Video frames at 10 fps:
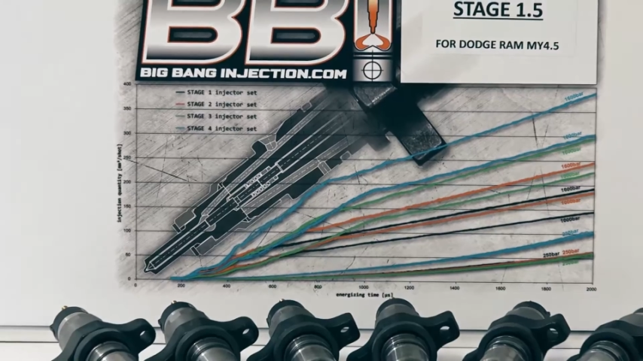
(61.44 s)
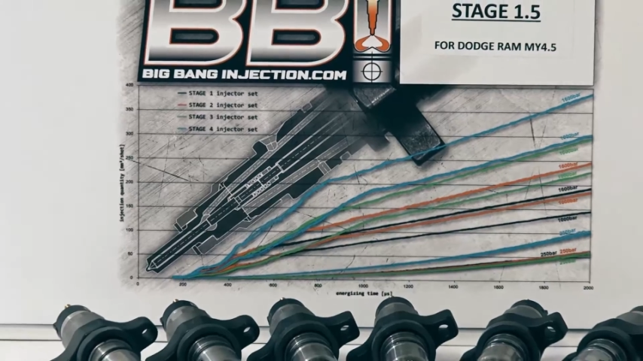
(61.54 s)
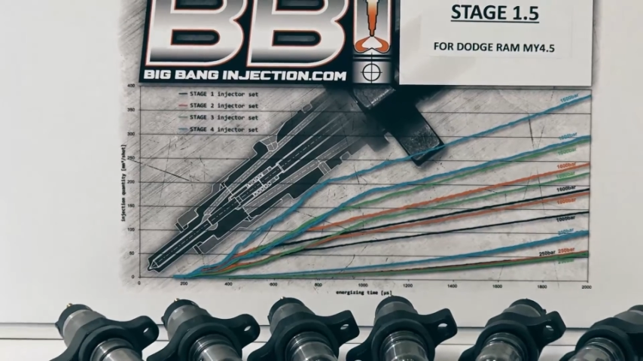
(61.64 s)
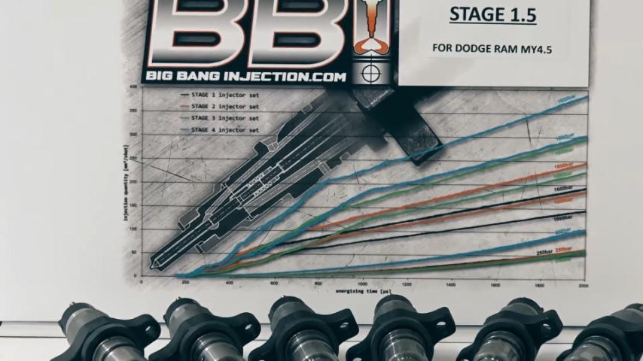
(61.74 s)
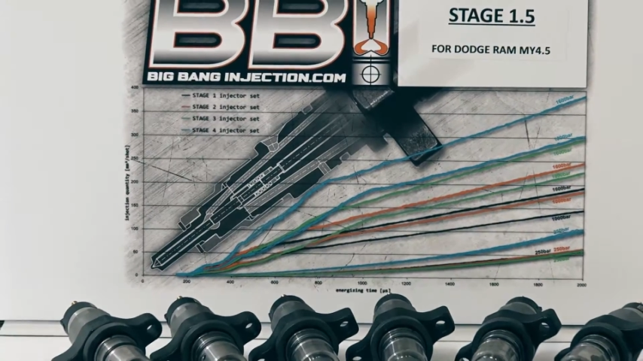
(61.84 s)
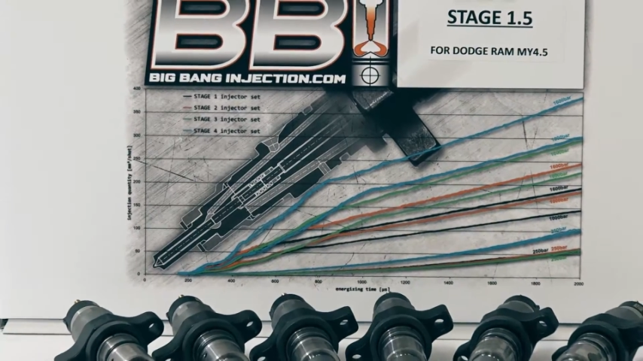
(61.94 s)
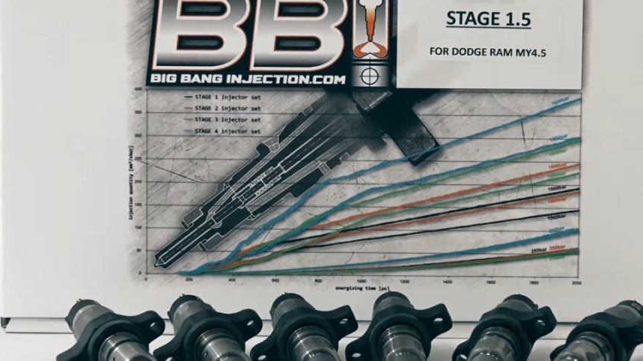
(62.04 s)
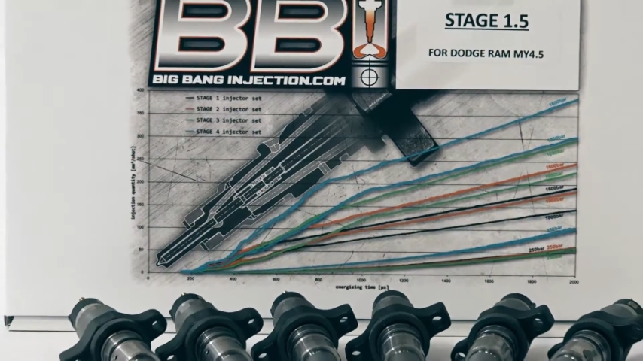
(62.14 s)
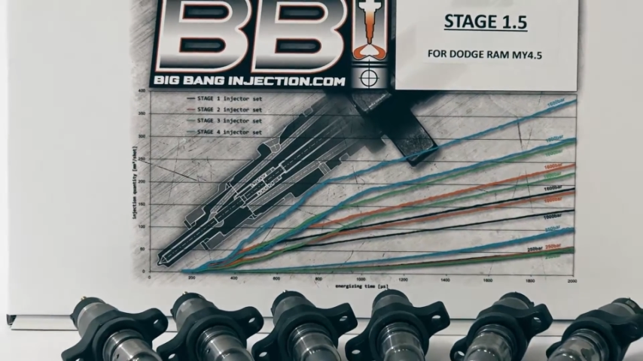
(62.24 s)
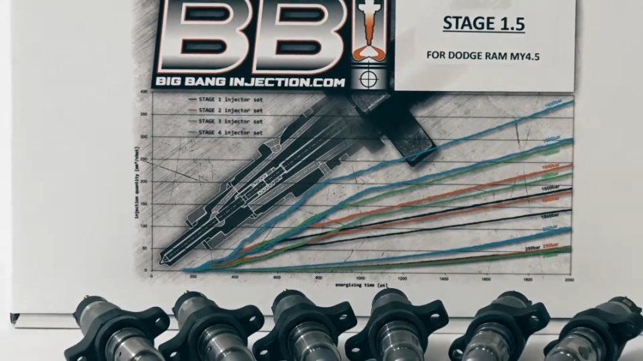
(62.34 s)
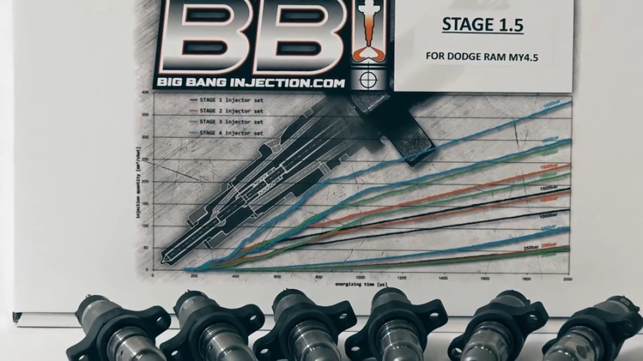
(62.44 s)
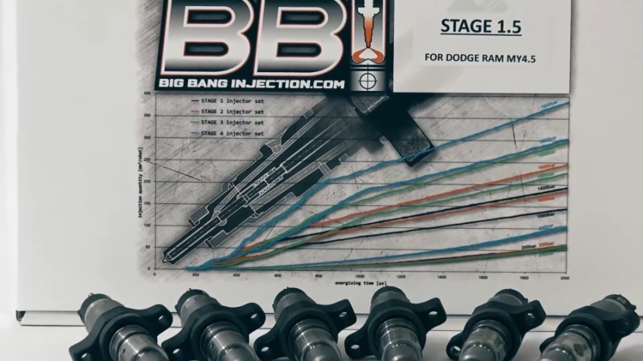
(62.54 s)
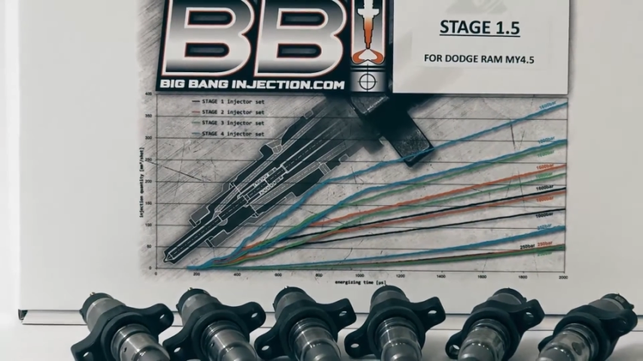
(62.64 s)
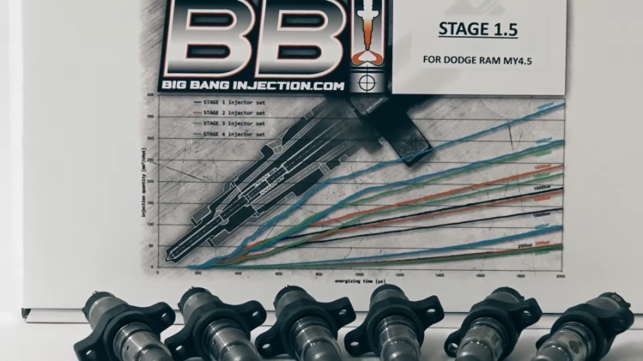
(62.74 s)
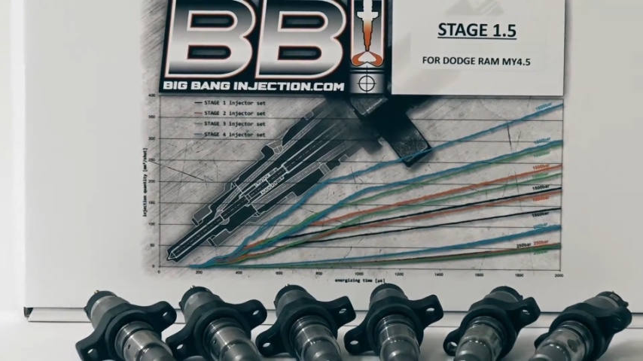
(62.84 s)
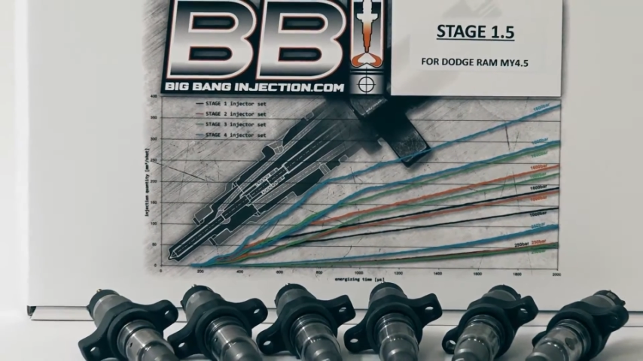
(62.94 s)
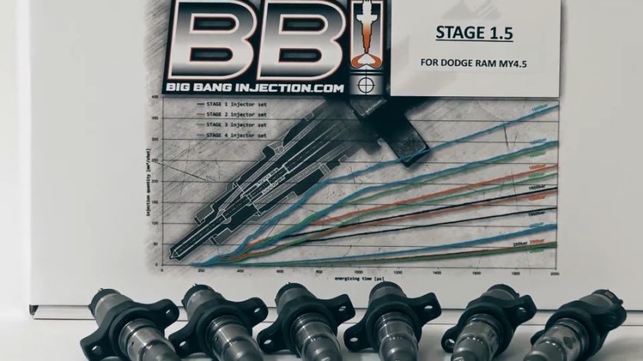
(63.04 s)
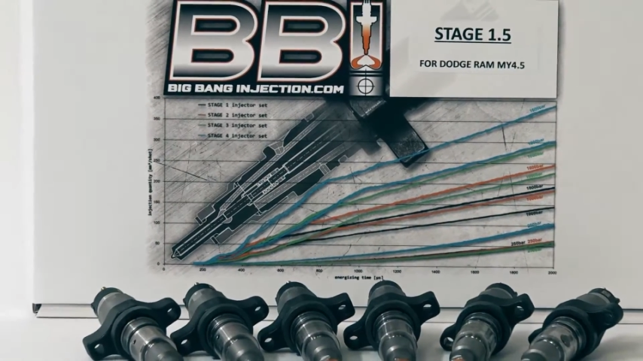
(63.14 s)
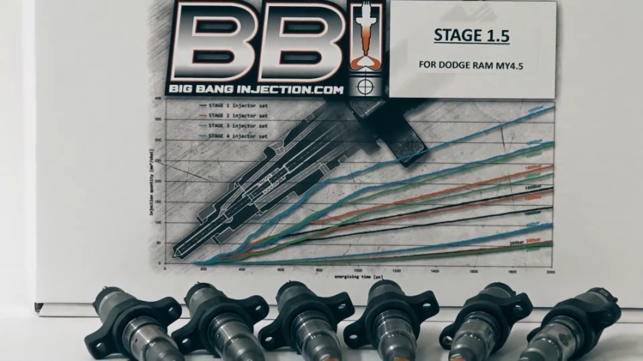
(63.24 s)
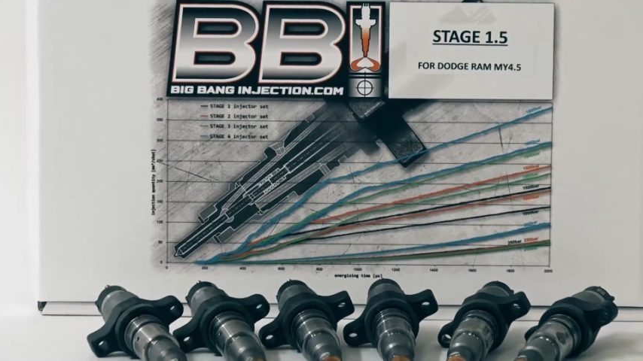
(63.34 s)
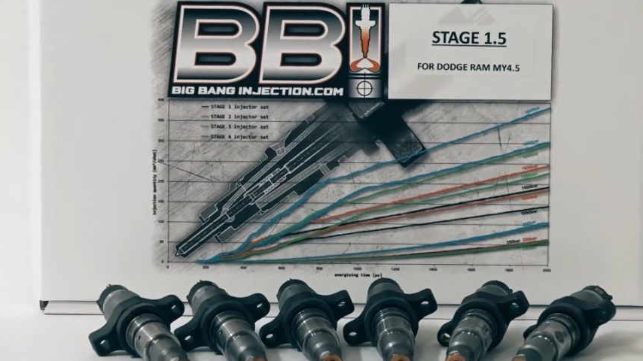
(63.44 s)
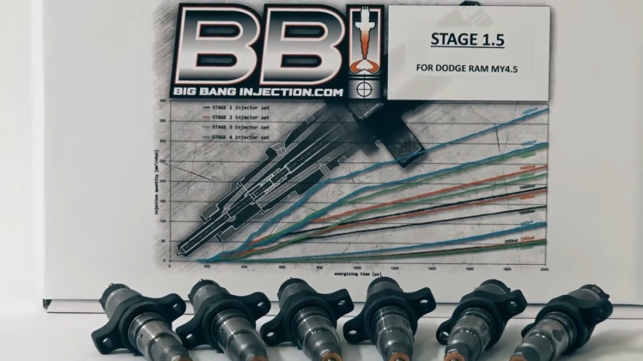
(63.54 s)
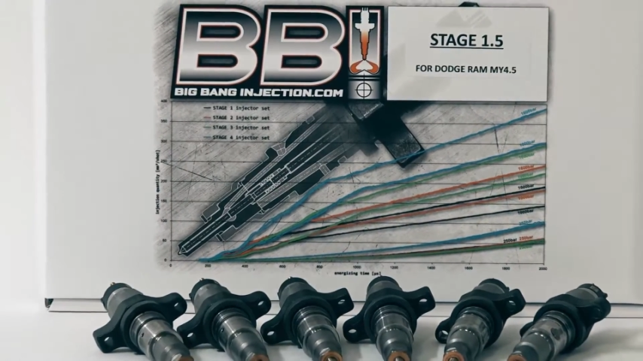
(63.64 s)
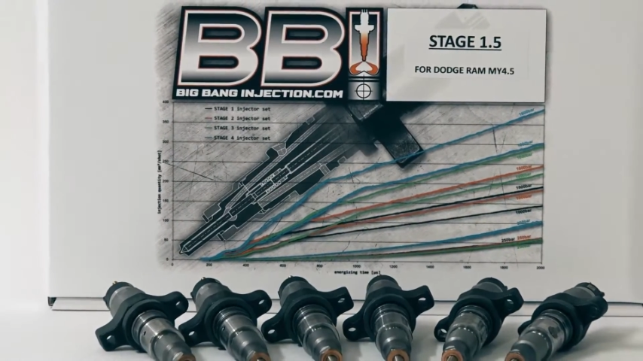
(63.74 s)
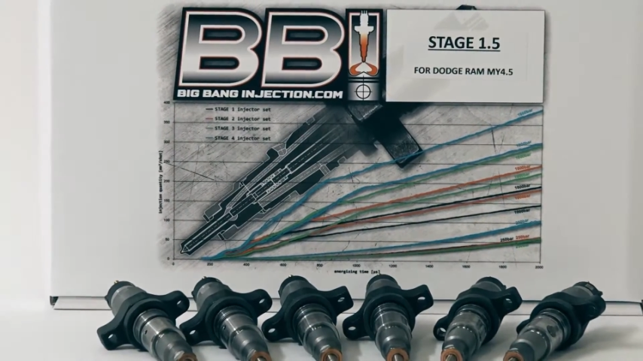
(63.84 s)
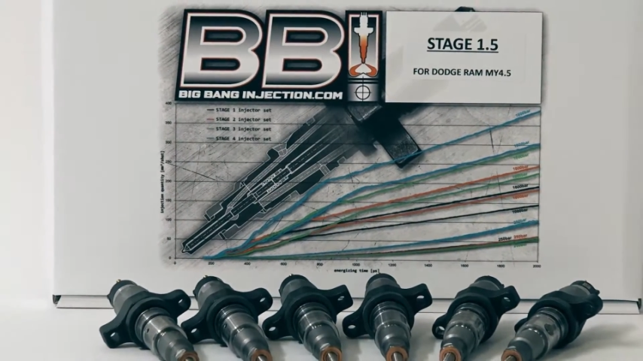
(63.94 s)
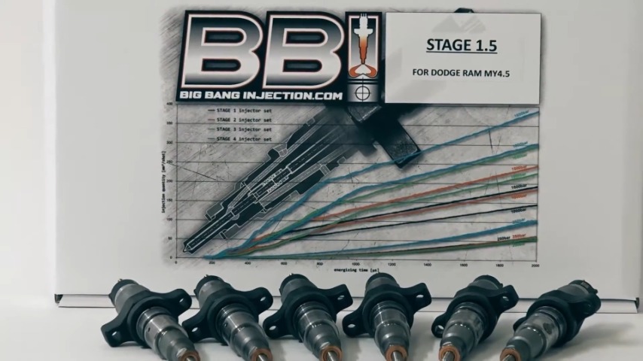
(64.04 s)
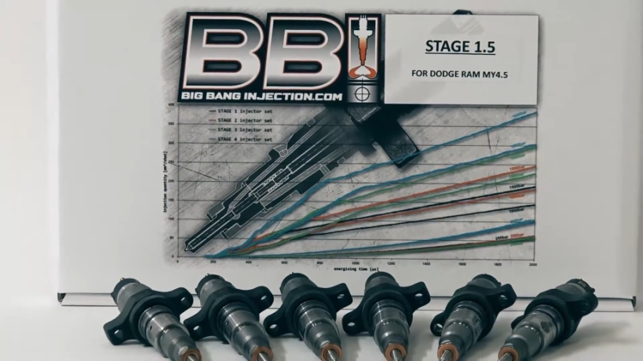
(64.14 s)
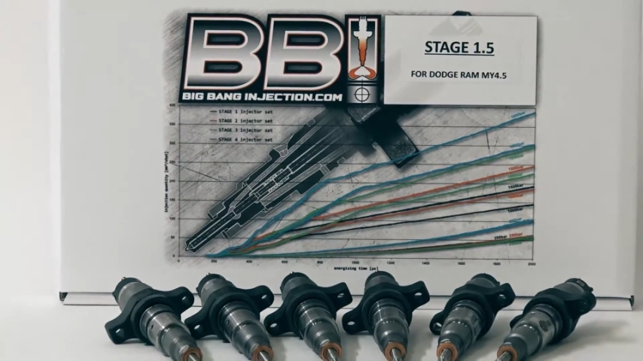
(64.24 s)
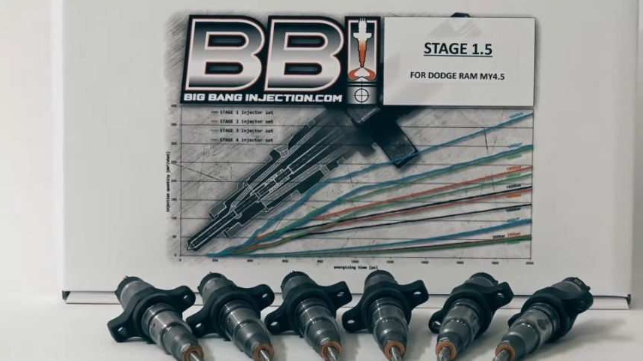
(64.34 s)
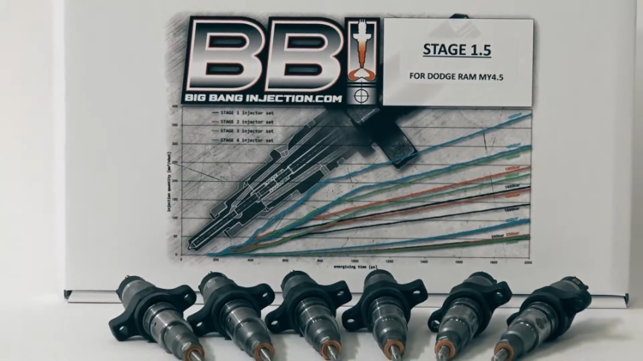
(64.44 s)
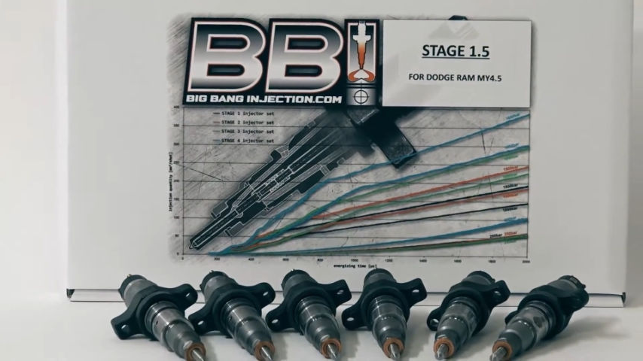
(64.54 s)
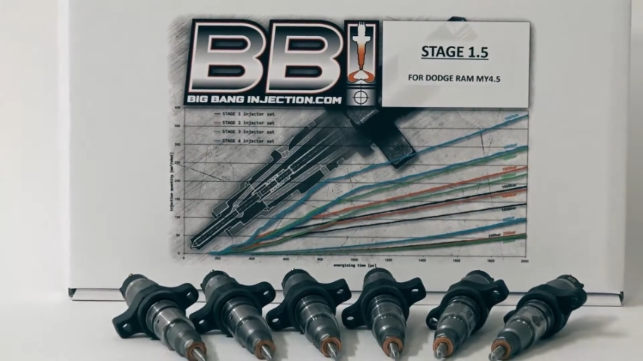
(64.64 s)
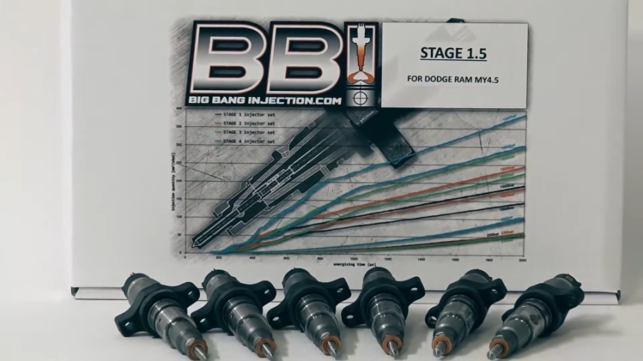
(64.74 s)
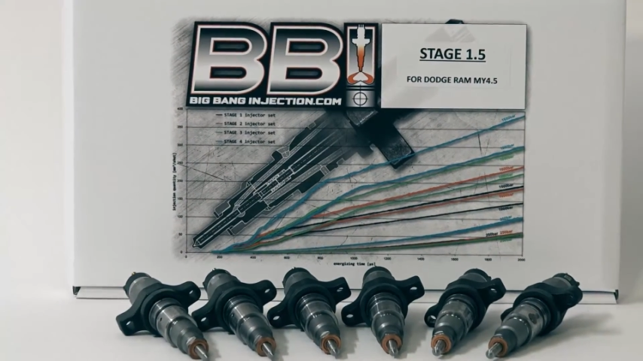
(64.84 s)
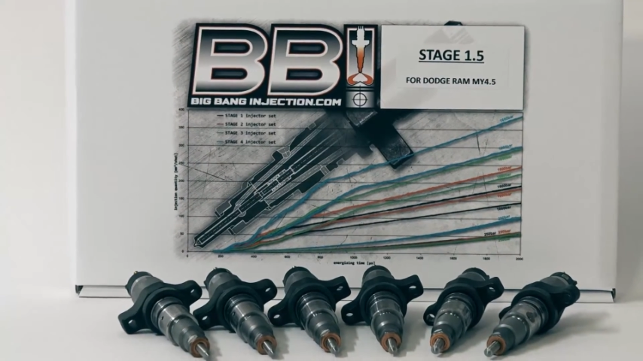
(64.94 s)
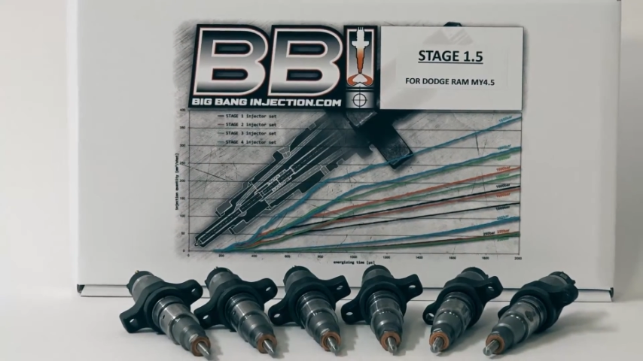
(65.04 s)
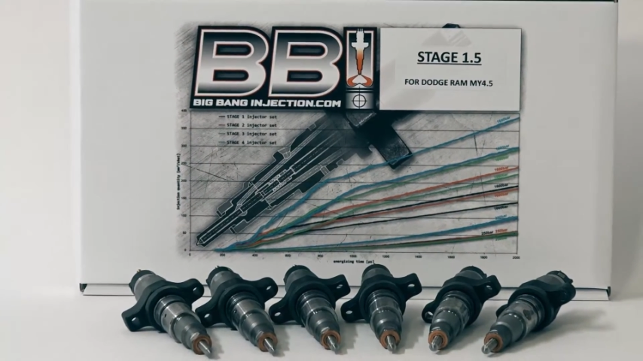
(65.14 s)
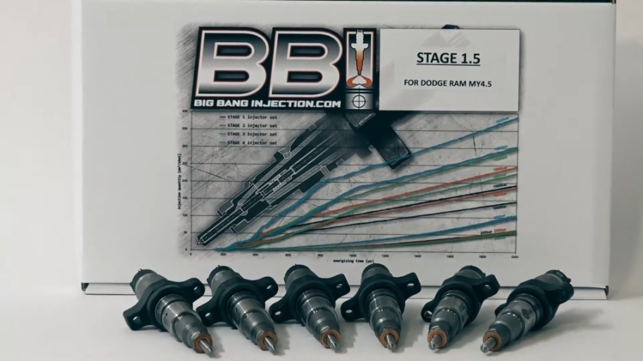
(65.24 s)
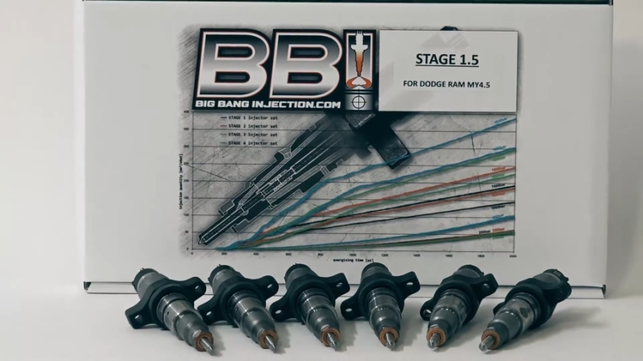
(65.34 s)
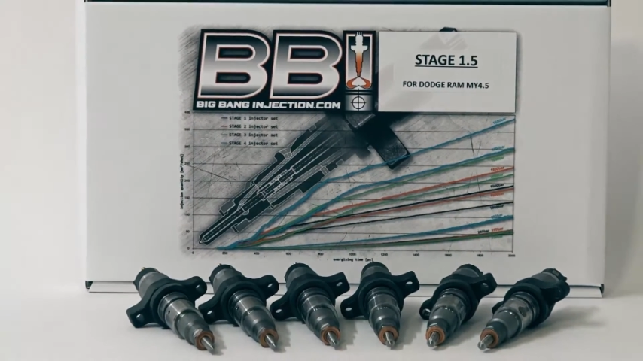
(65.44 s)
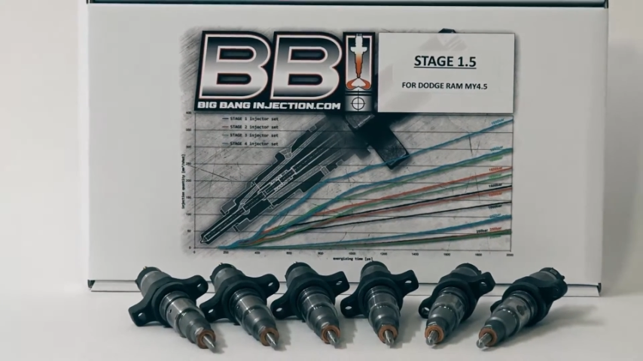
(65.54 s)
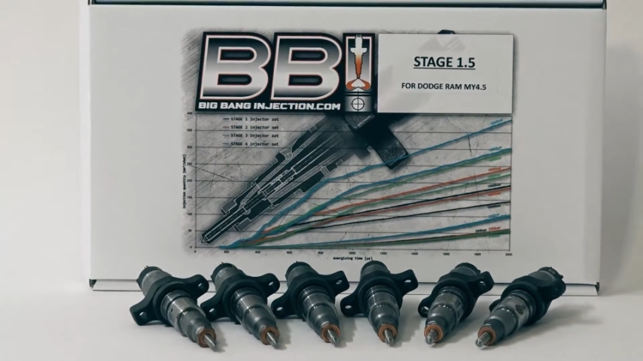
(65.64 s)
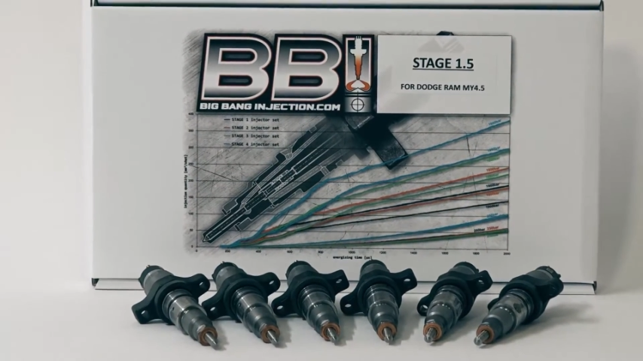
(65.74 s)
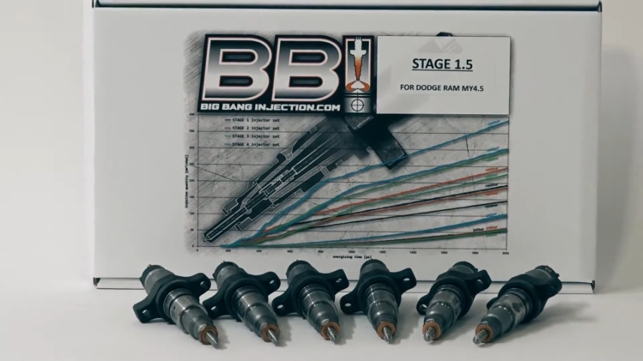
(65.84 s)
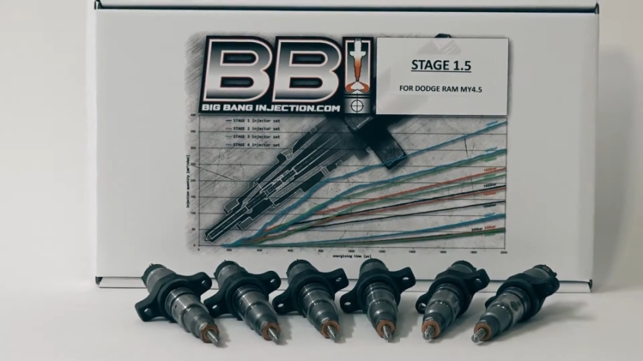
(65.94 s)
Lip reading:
Nobody's mouth can be seen.